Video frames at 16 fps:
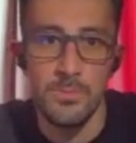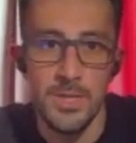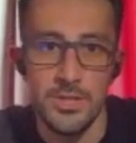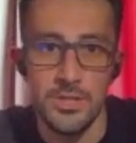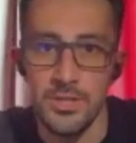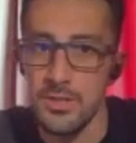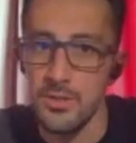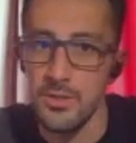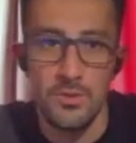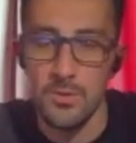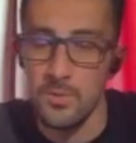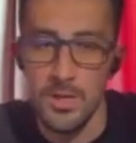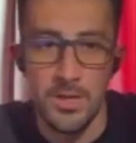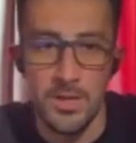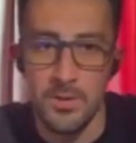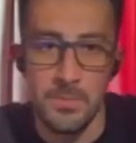much that you
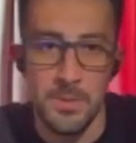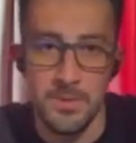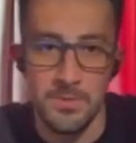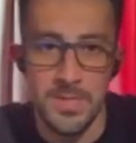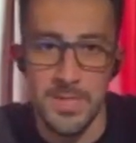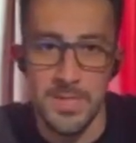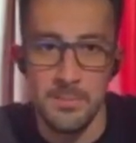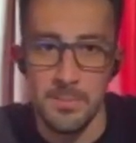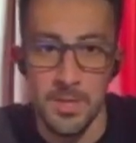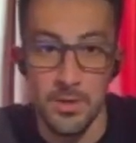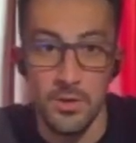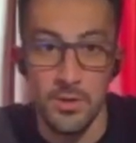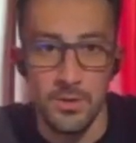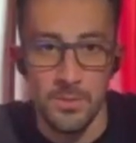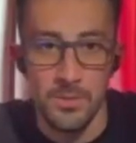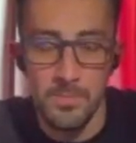don't care about time at
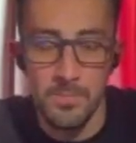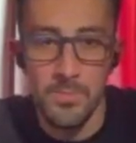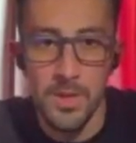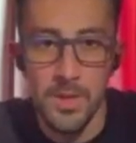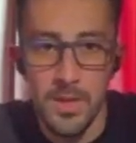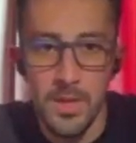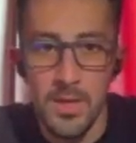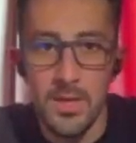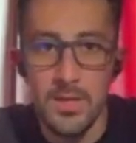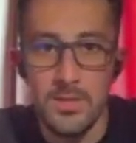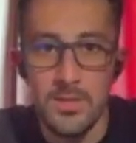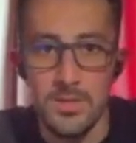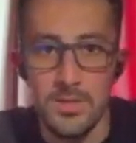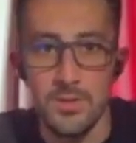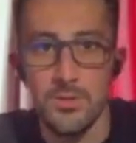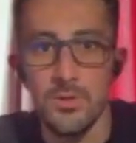all.
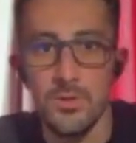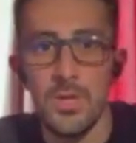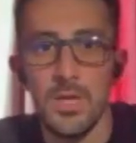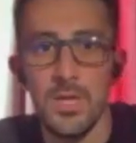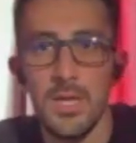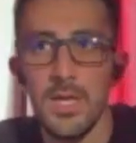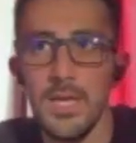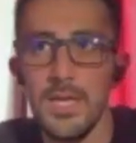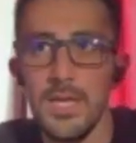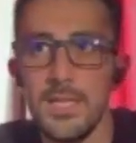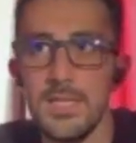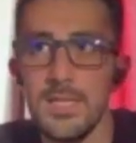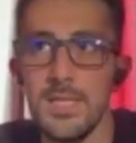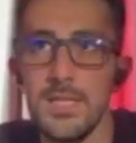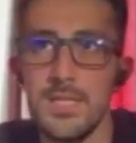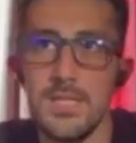So
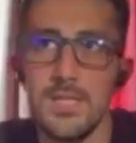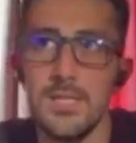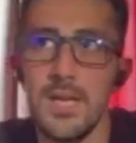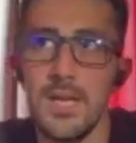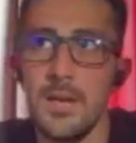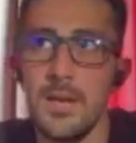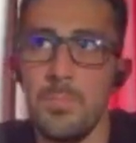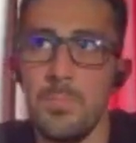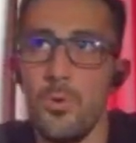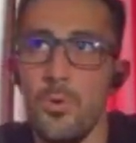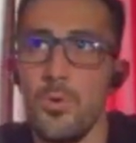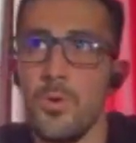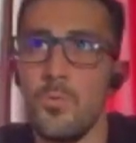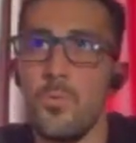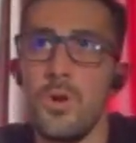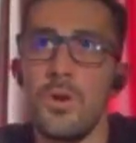it's at a
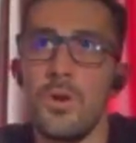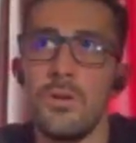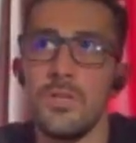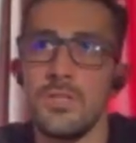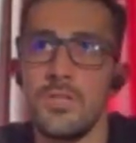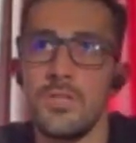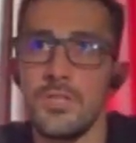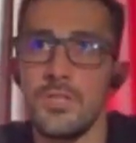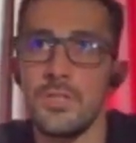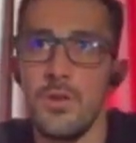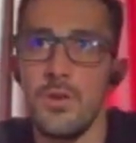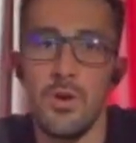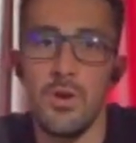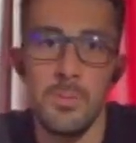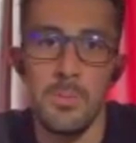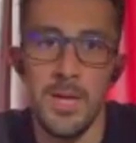point where it's just
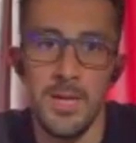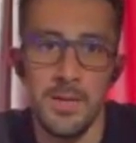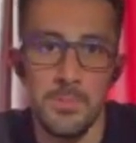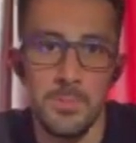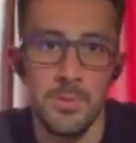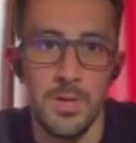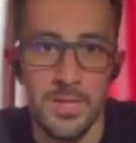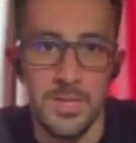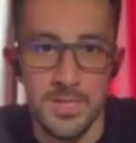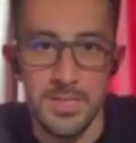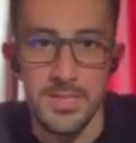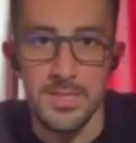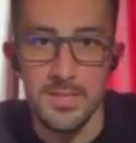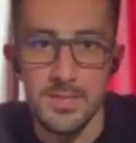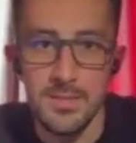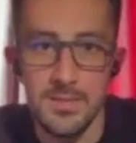an automatic
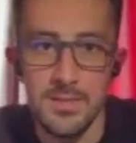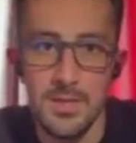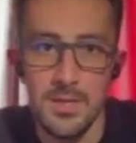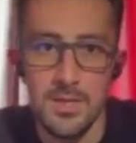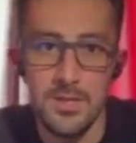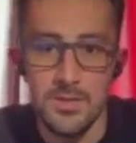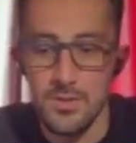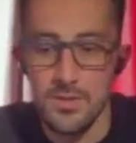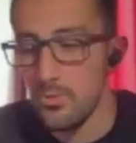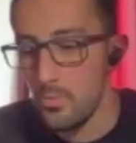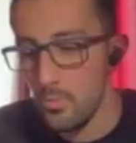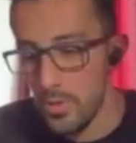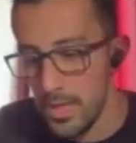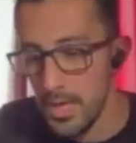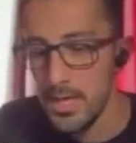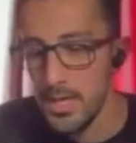process. So
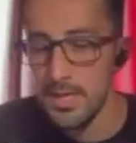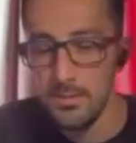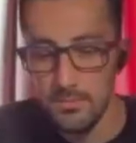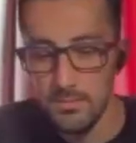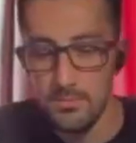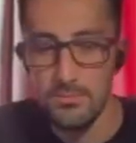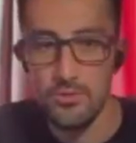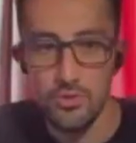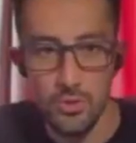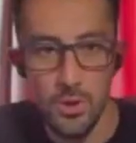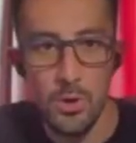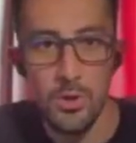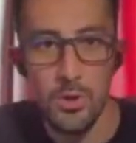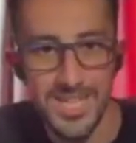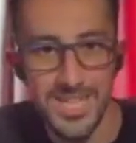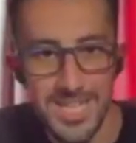when I
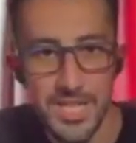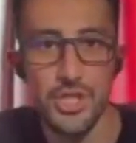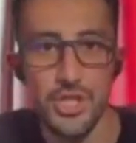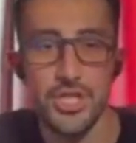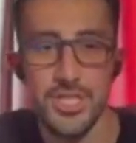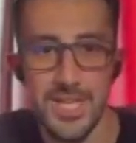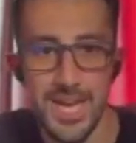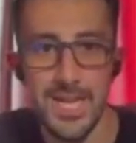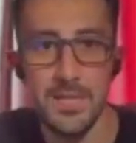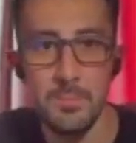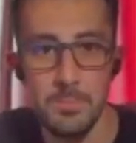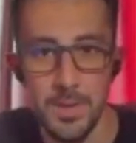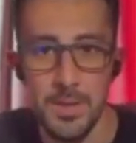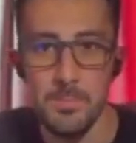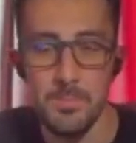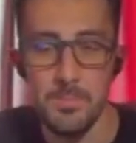draw each scale
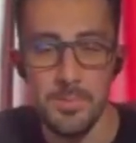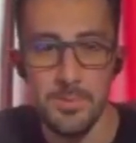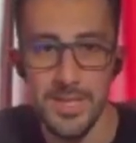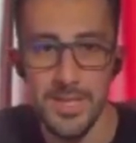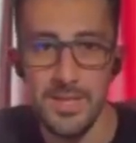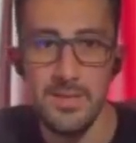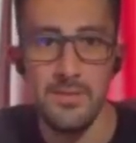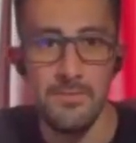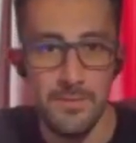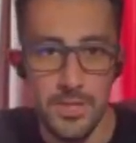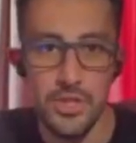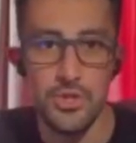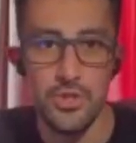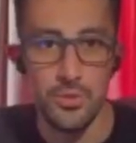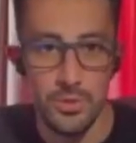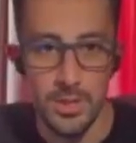bump
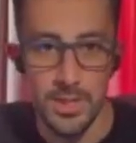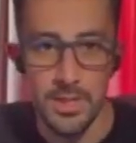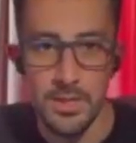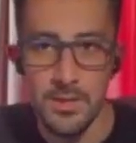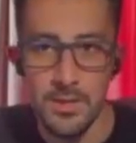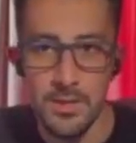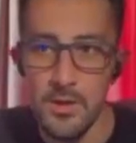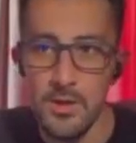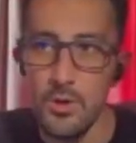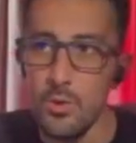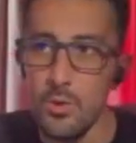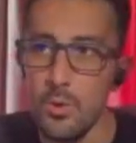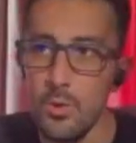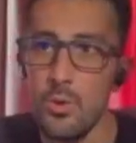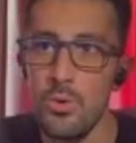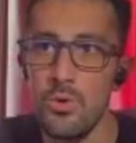individually,
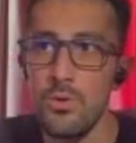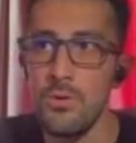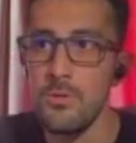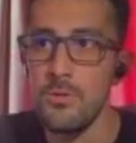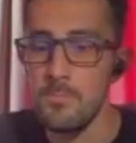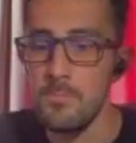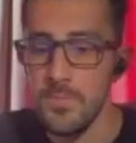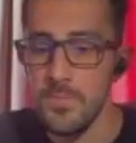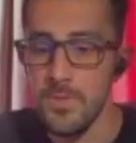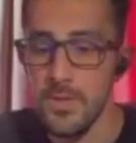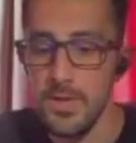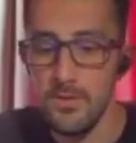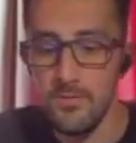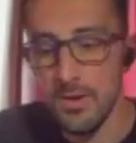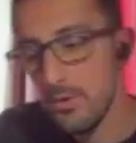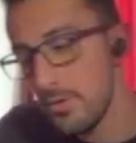or
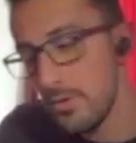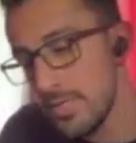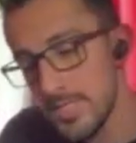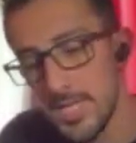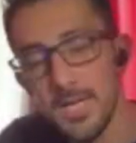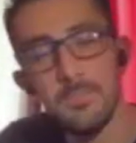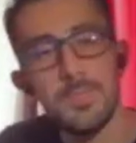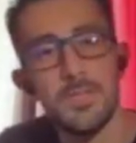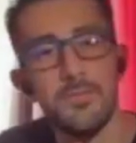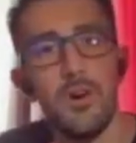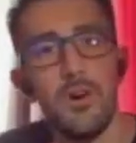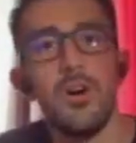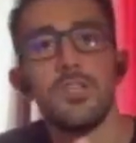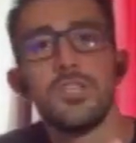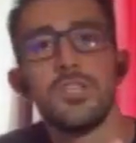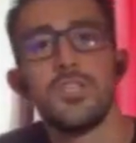the various types of
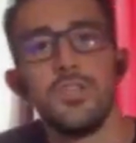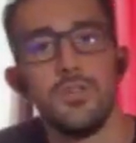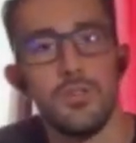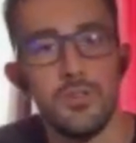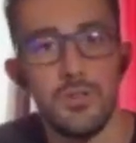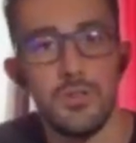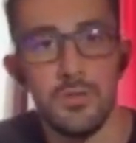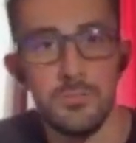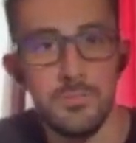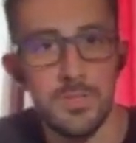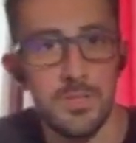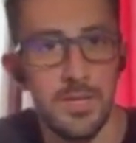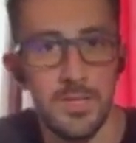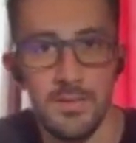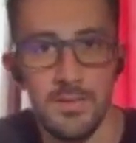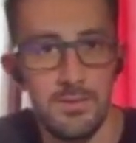osteoderms
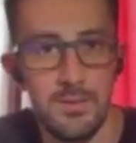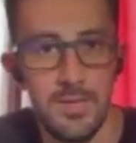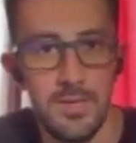that